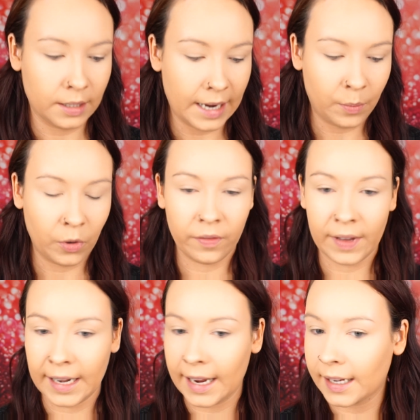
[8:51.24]
tap off
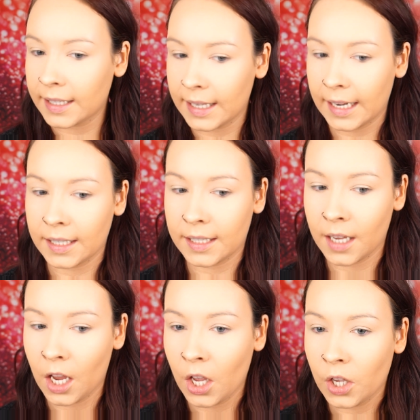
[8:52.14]
any excess.
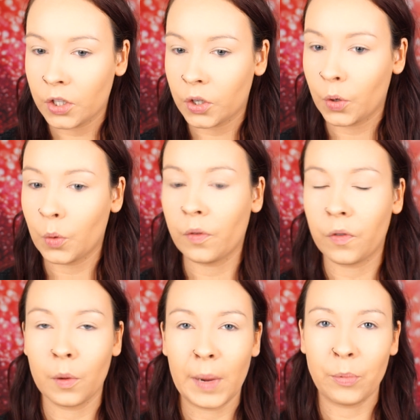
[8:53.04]
So
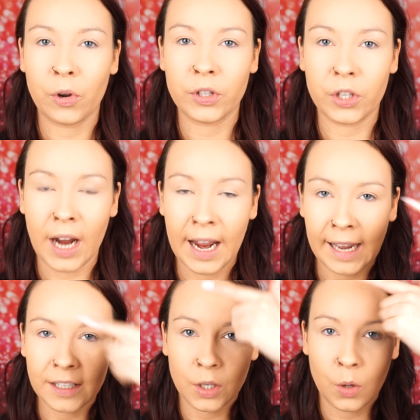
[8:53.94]
for my bronzer, I
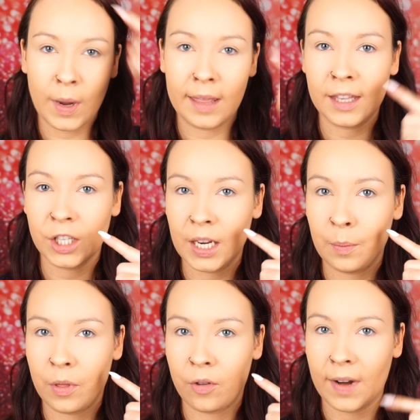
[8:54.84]
like to go in the
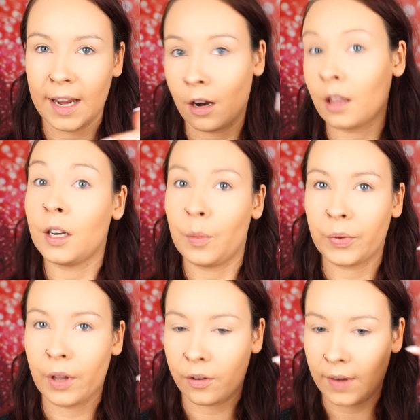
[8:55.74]
shape 3 or the
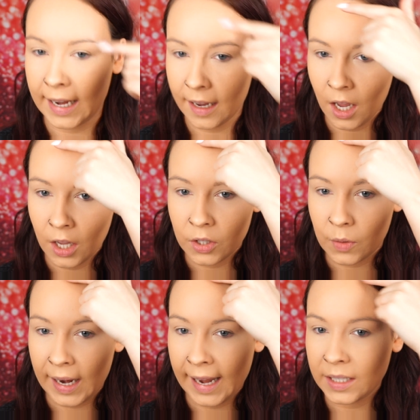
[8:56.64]
number 3.
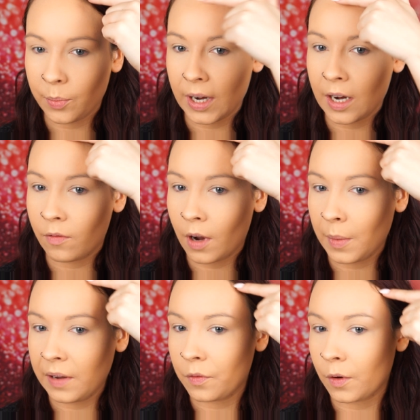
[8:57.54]
So I like to bring it around
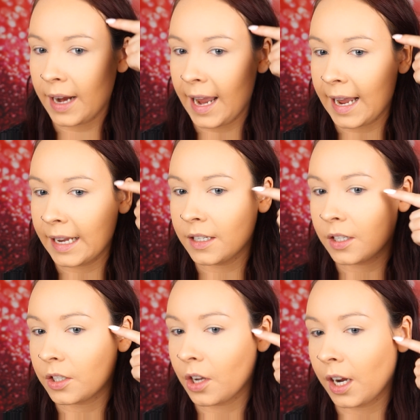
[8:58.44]
my
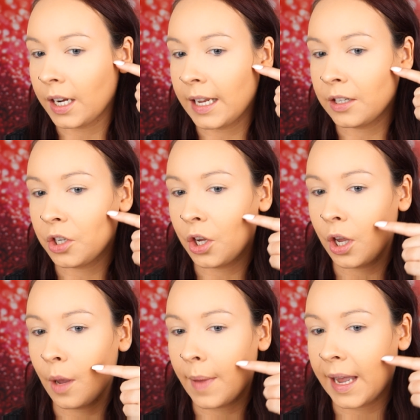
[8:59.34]
forehead, down
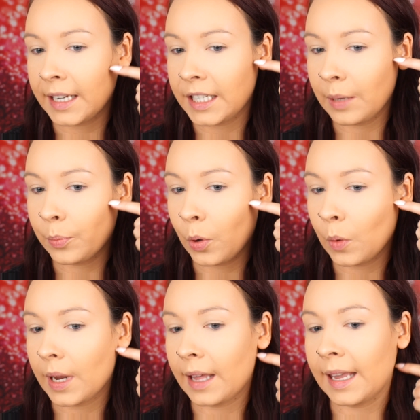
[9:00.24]
into my
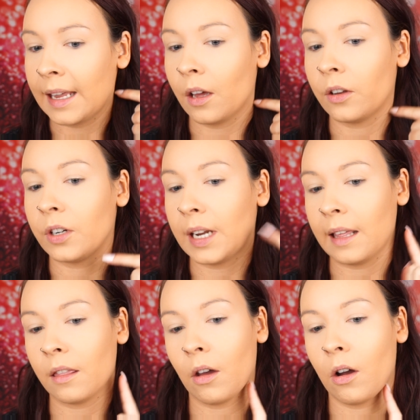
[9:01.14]
cheekbone, and then
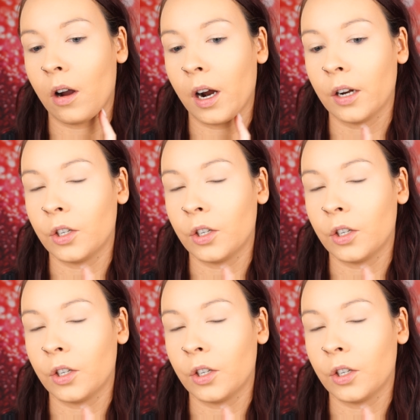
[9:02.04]
underneath our